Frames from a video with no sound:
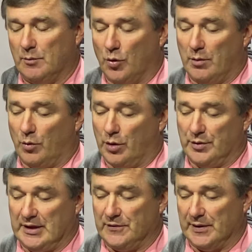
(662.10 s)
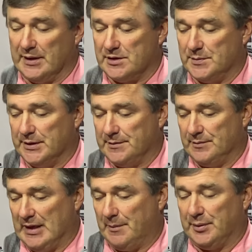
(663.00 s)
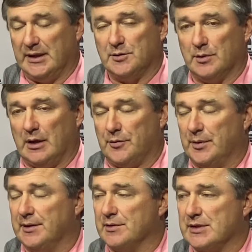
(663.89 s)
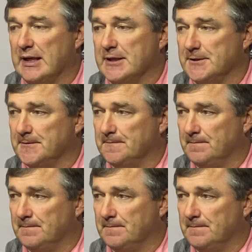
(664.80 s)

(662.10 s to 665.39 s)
more and more on defense. But I'm pleased with all three of those guys.